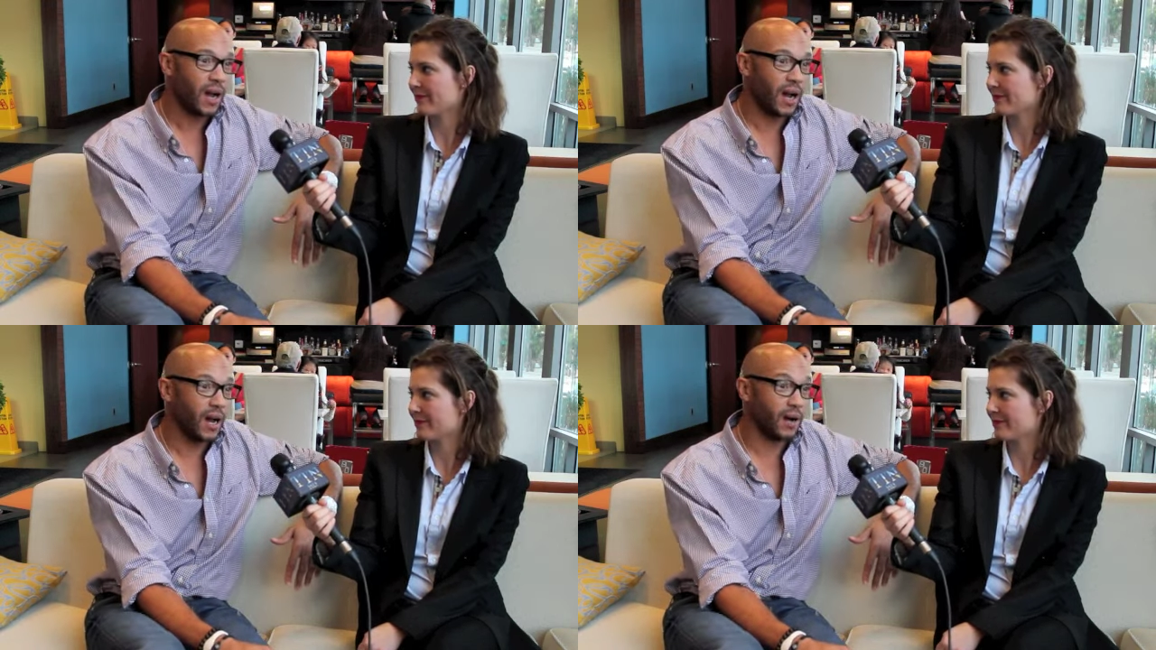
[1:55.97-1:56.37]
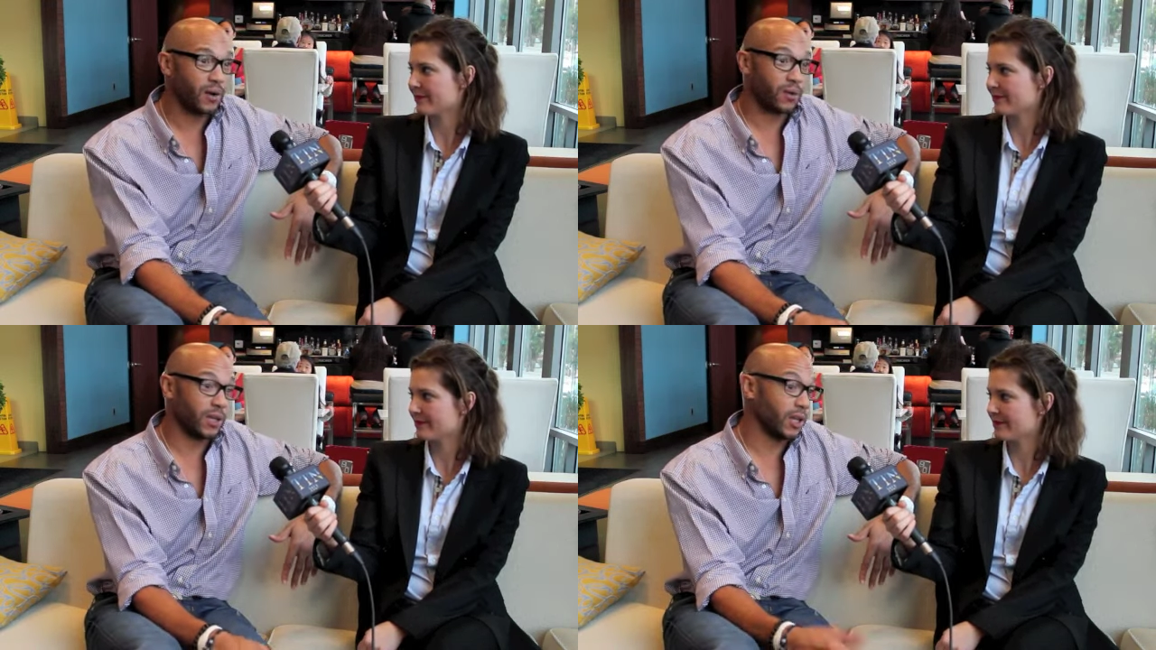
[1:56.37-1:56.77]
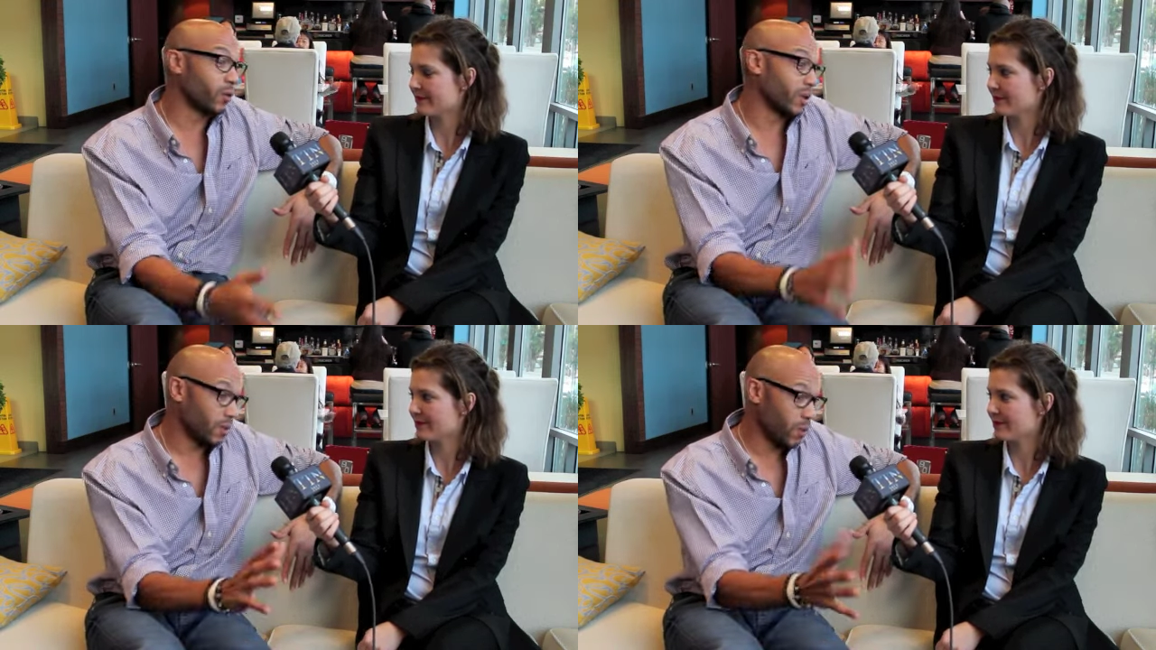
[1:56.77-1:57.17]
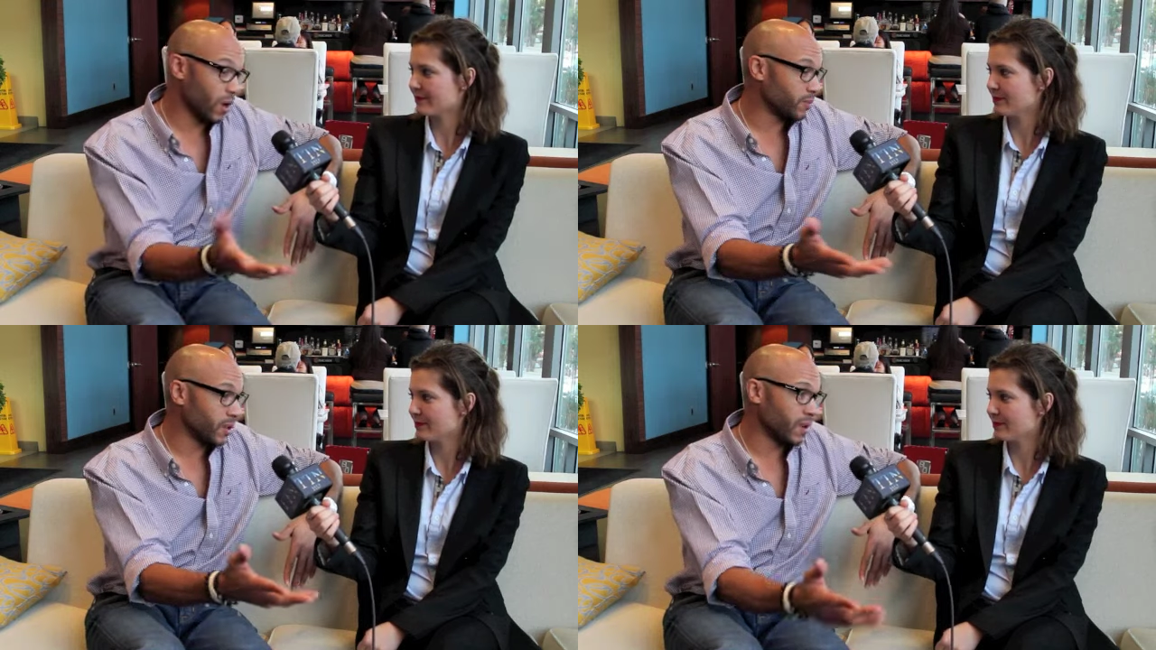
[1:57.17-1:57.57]
Speaker 1: uh, literally
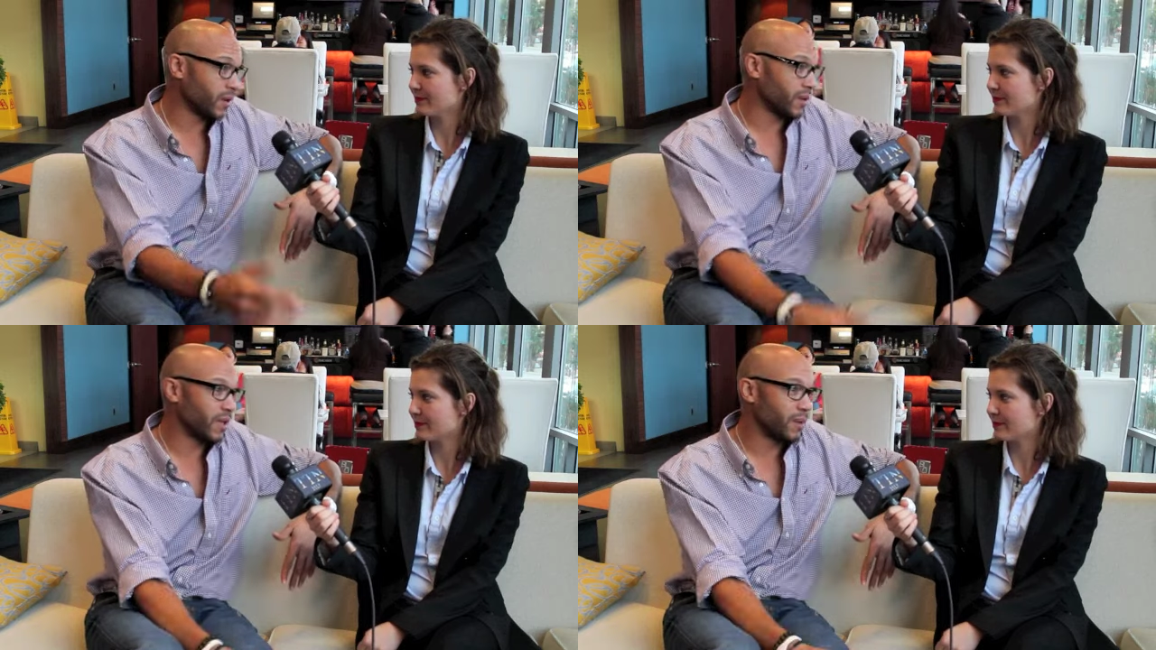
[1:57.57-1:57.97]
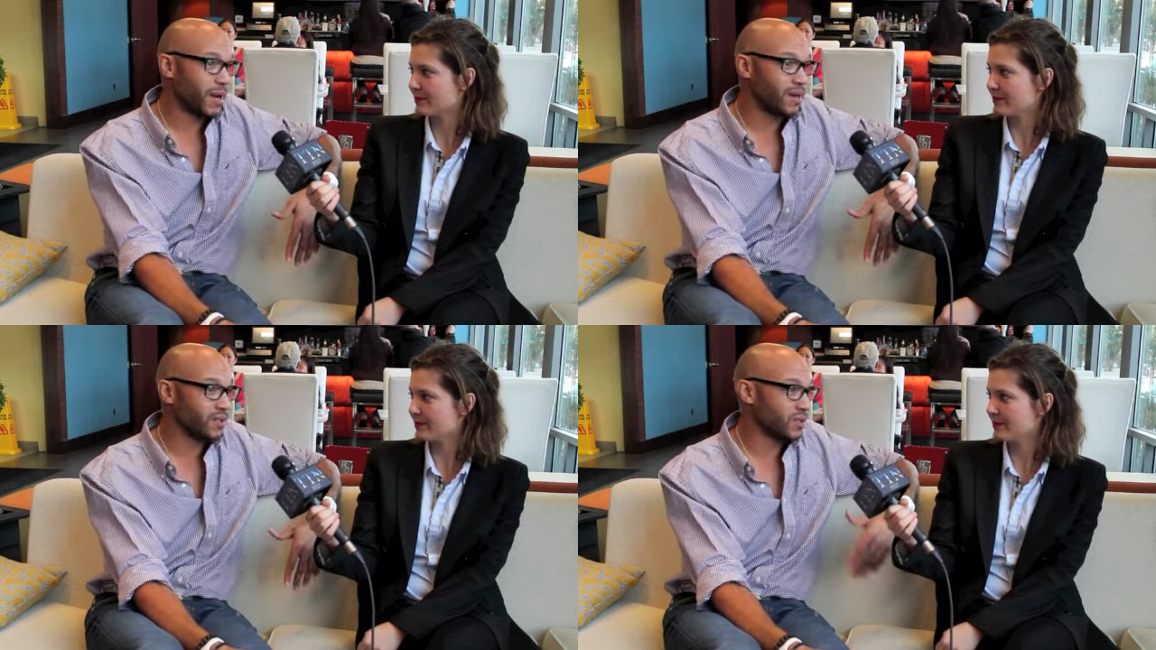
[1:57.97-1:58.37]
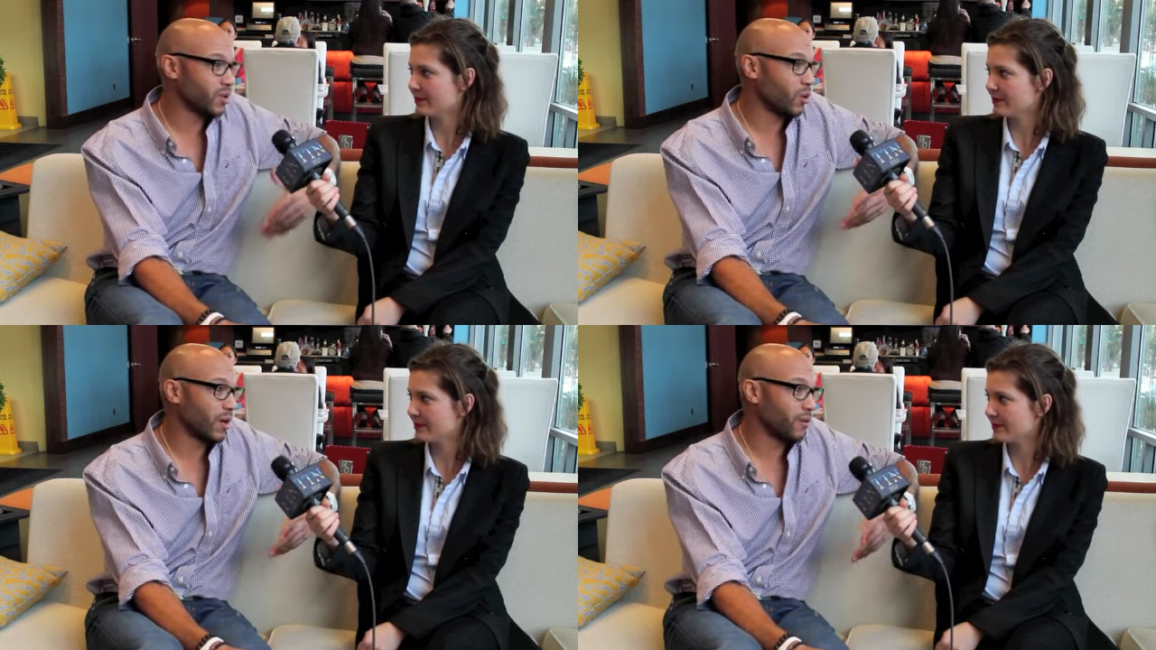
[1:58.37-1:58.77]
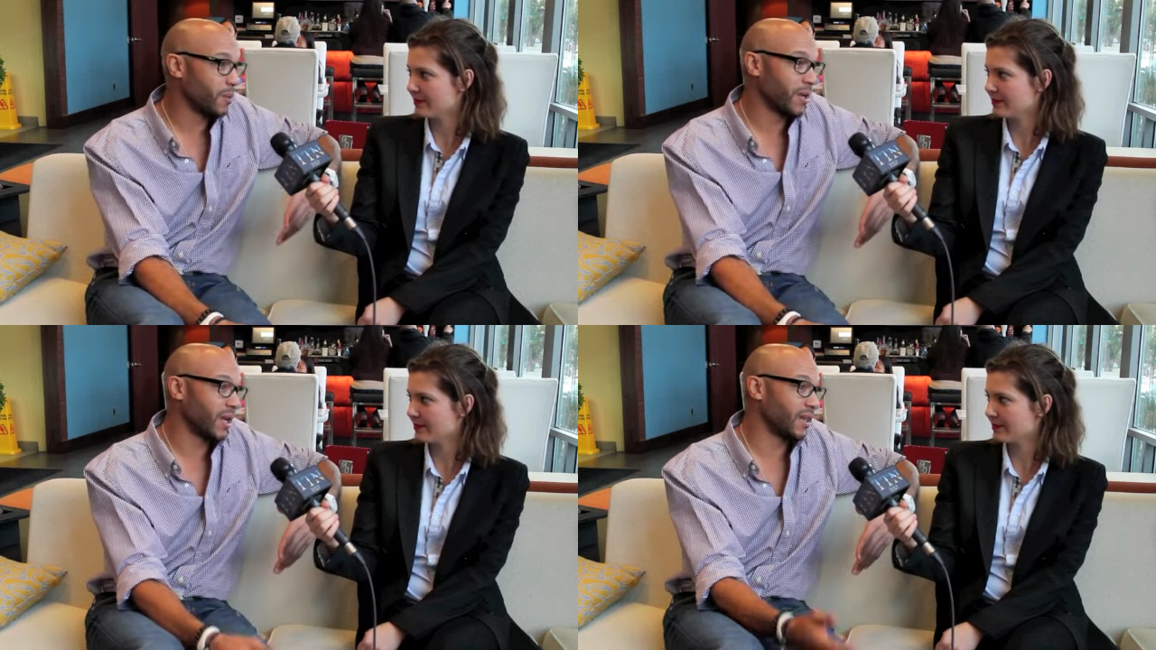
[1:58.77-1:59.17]
walked me around the clubhouse and told
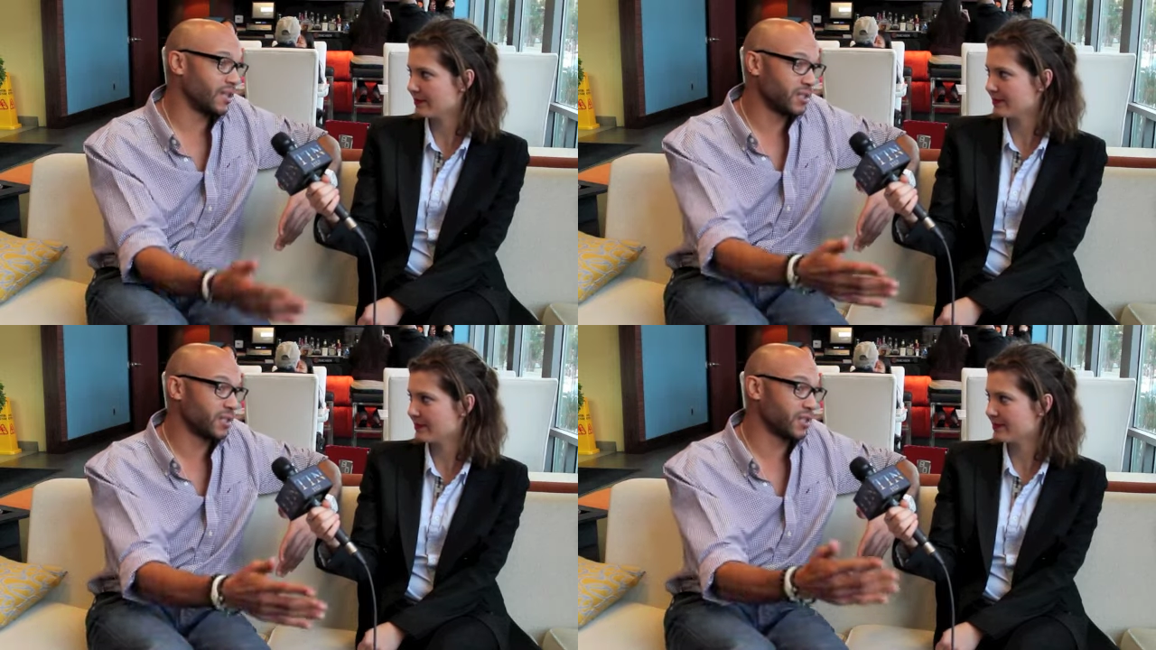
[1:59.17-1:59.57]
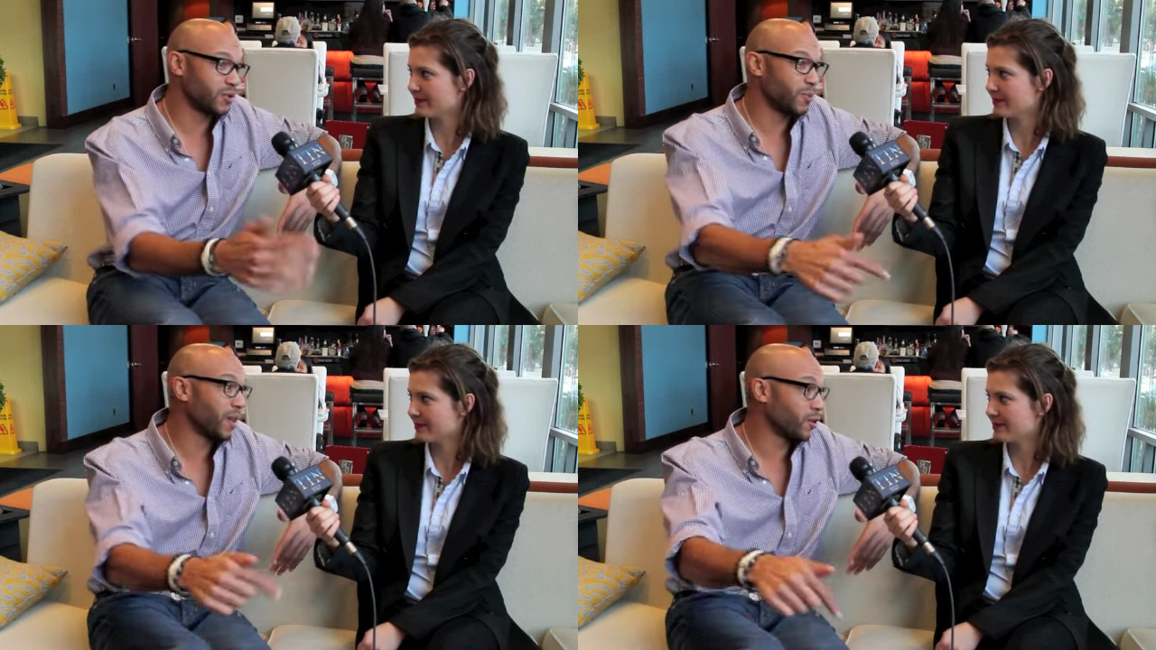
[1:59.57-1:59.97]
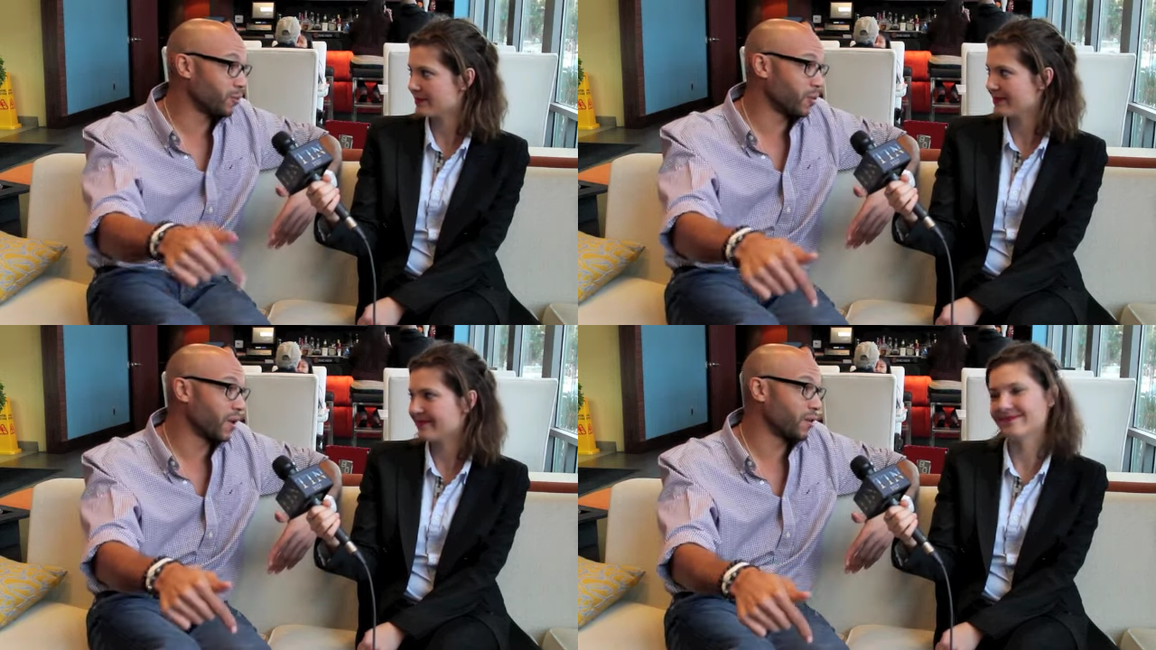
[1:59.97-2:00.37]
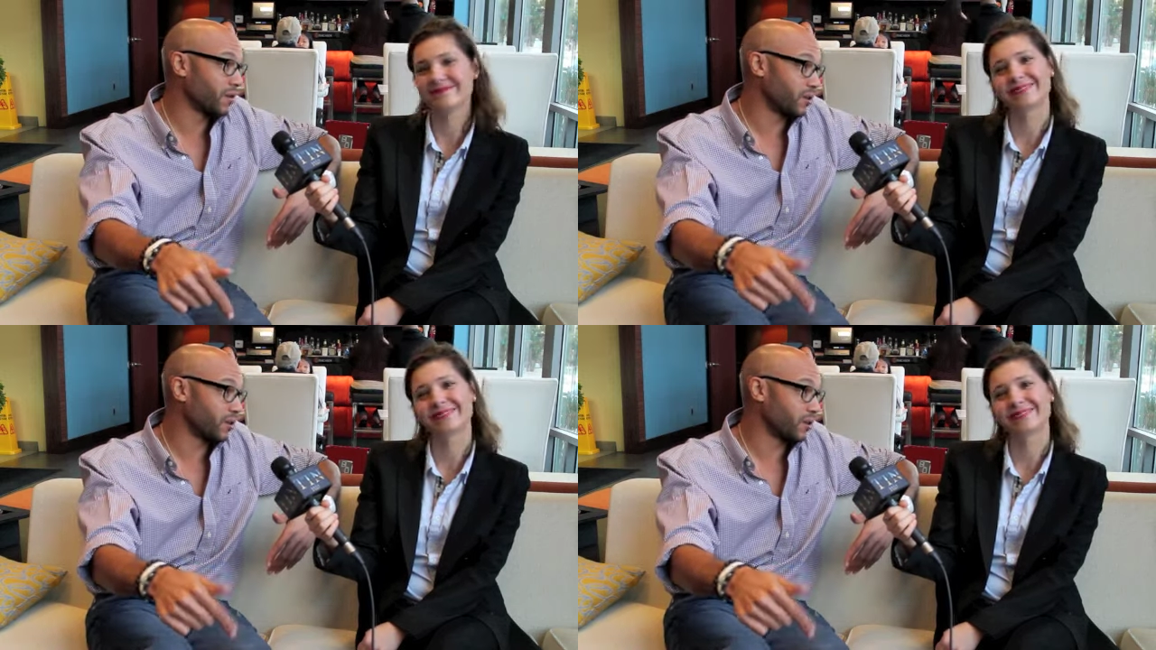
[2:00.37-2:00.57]
everybody, "Hey, listen, this is my little brother.